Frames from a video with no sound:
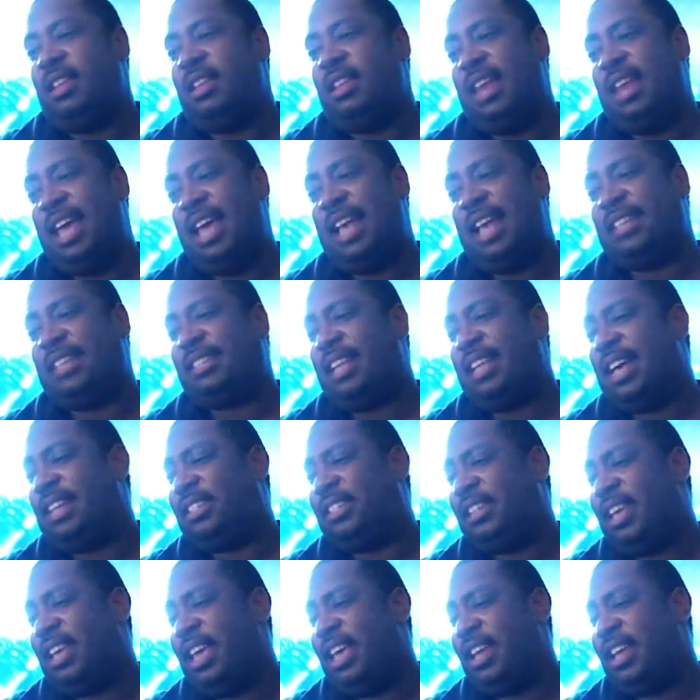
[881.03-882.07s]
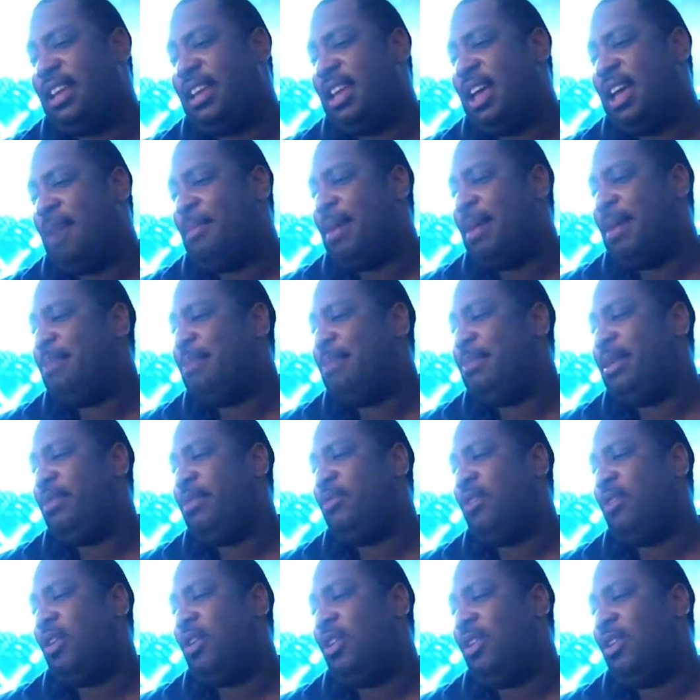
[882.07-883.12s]
Last I checked, now I might be
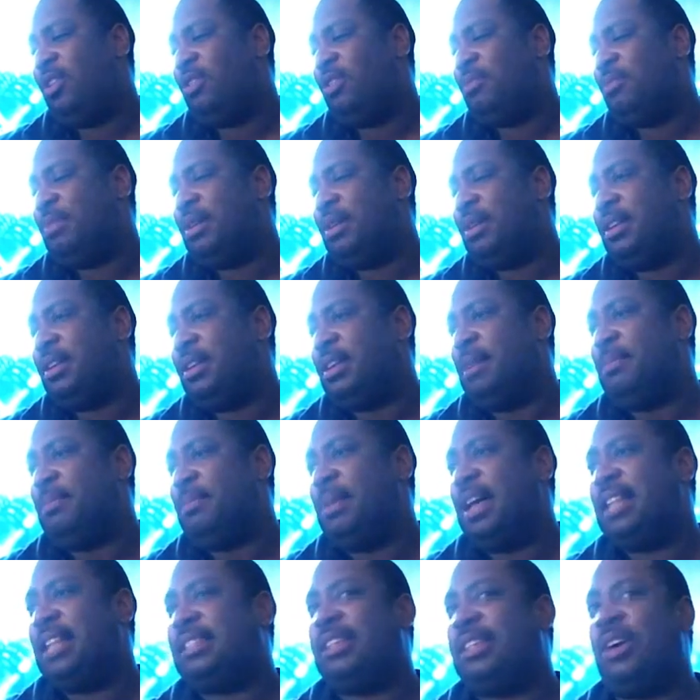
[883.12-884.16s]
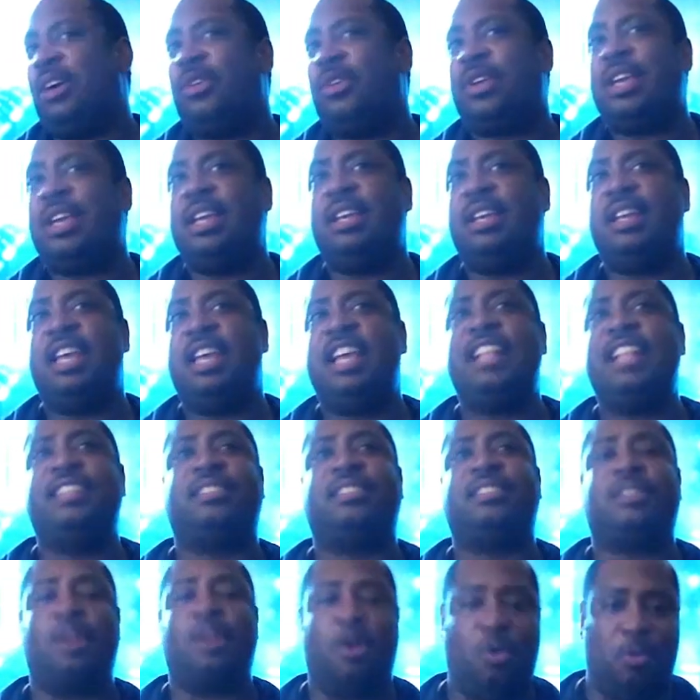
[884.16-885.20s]
wrong, but I'm not talking
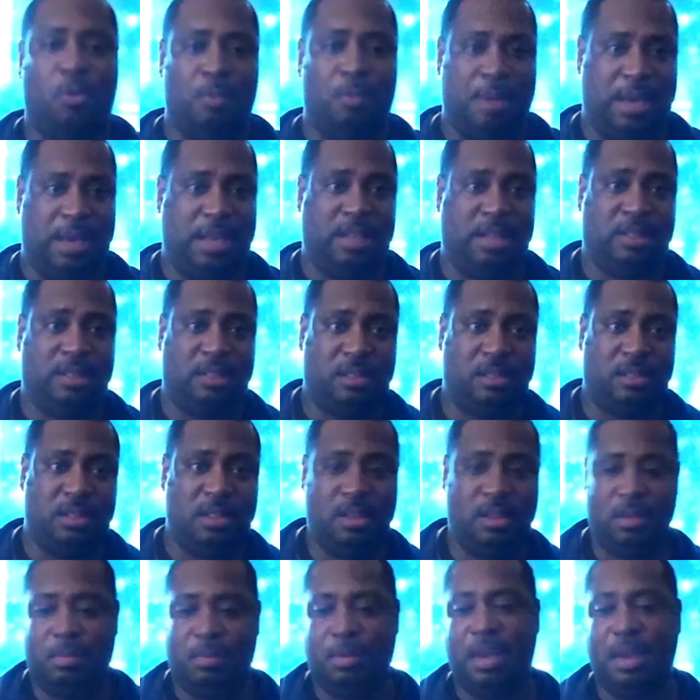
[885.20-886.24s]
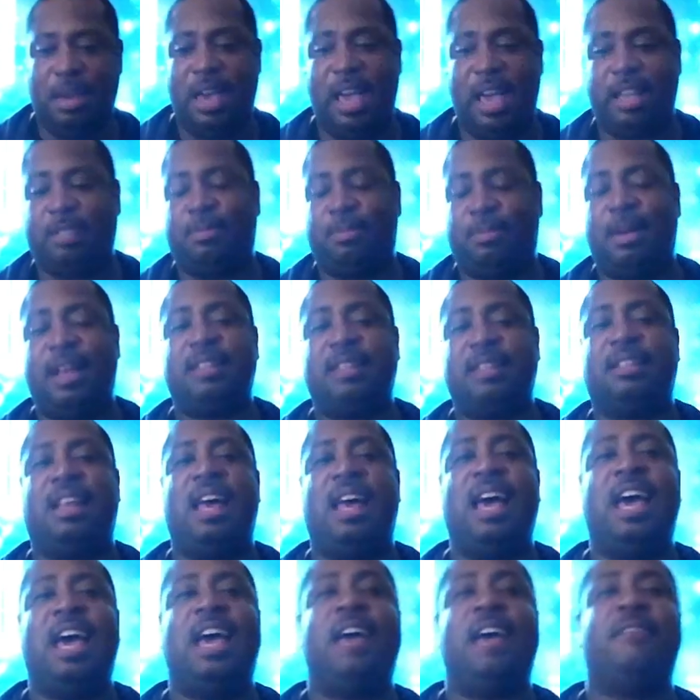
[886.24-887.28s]
install base. But Xbox
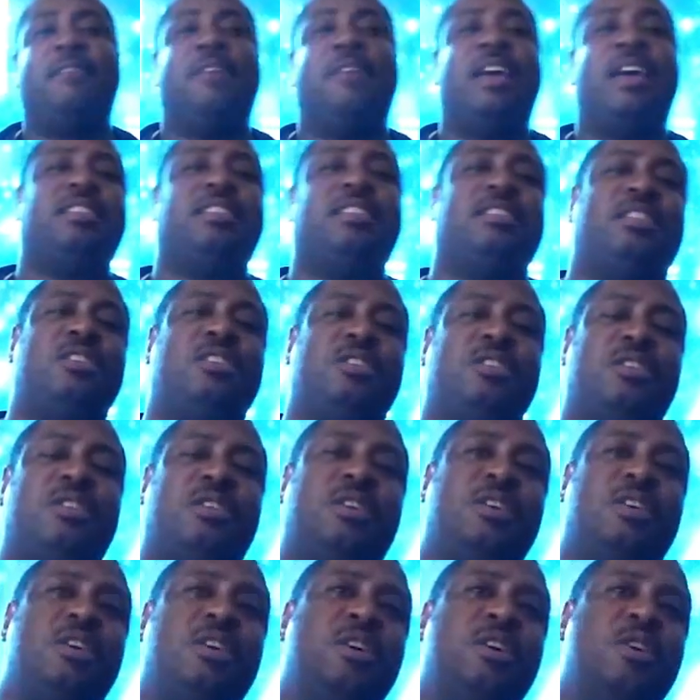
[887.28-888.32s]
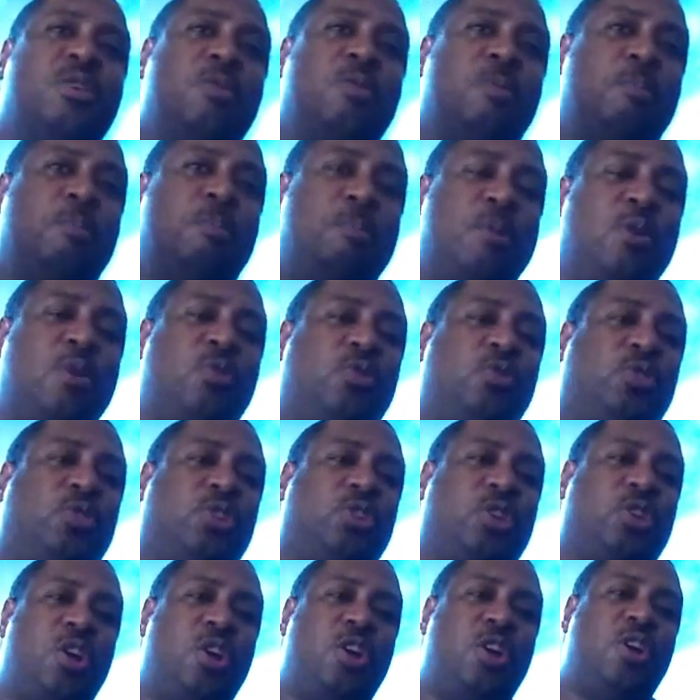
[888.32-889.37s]
Live has the
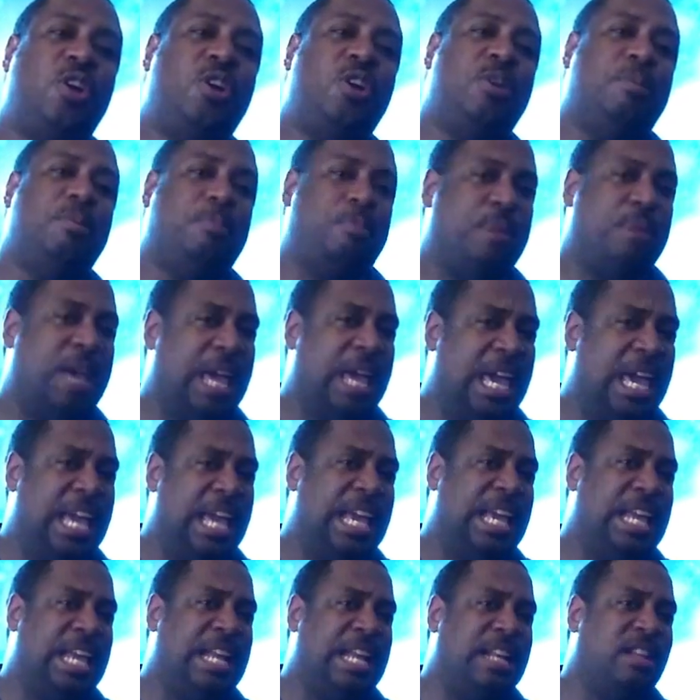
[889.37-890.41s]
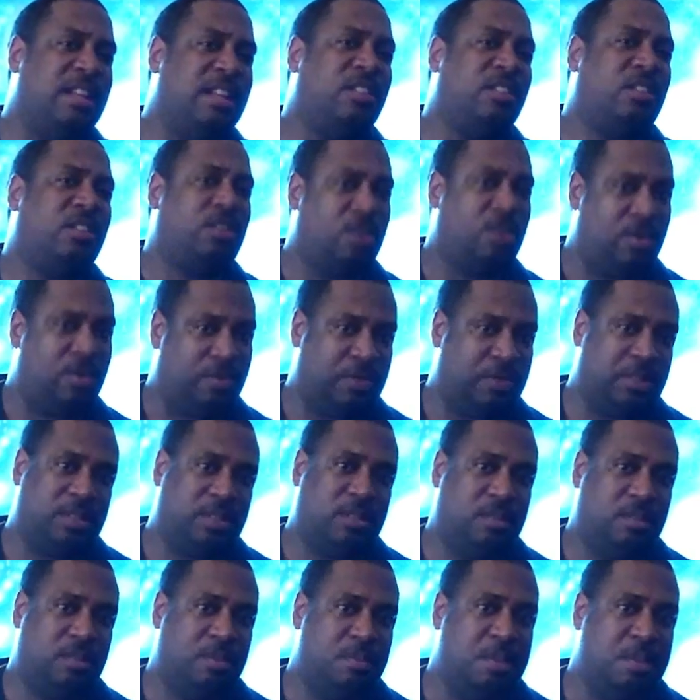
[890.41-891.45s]
most current paid
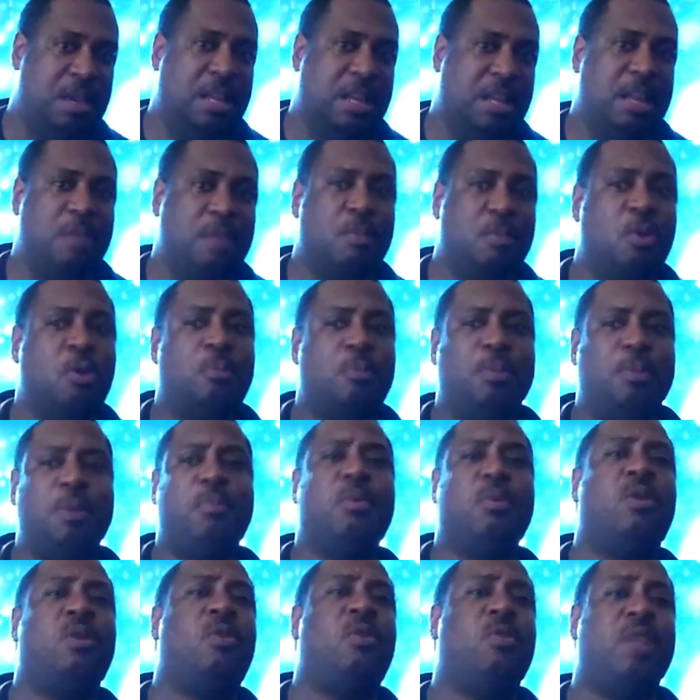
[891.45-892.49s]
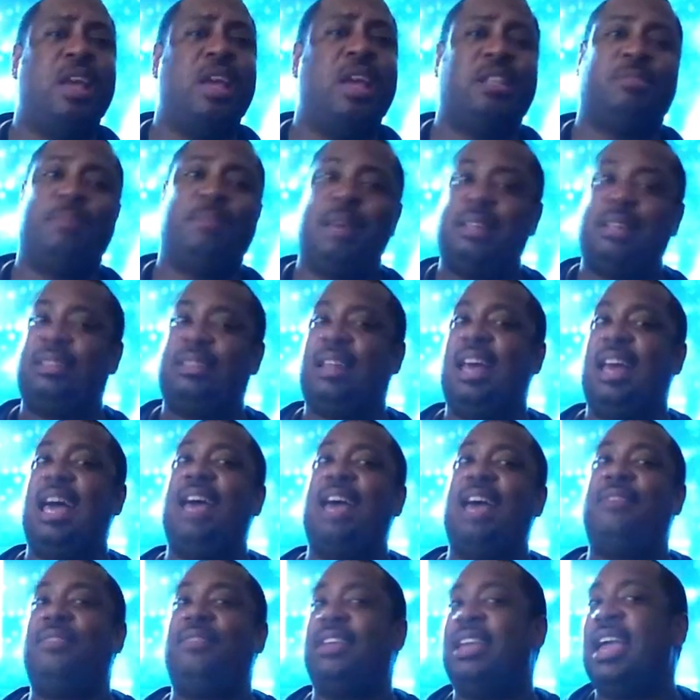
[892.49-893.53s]
service, meaning more people own Xbox
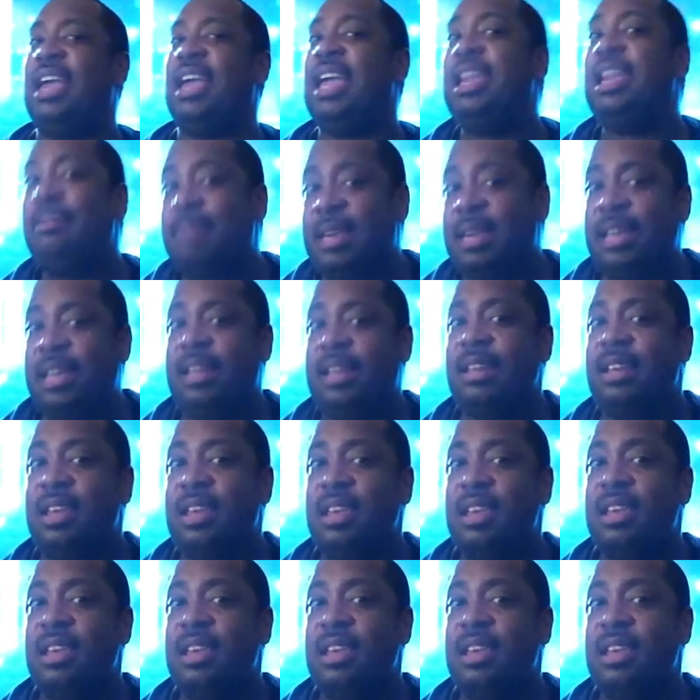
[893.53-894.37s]
Live gaming